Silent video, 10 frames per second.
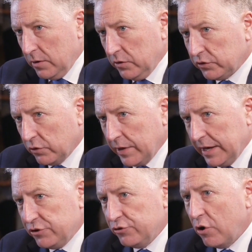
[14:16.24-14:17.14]
so
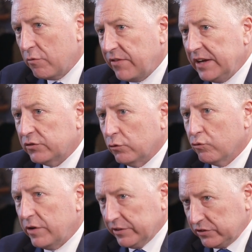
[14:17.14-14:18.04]
that you don't face a
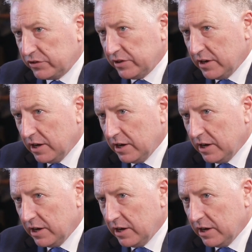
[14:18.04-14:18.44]
risk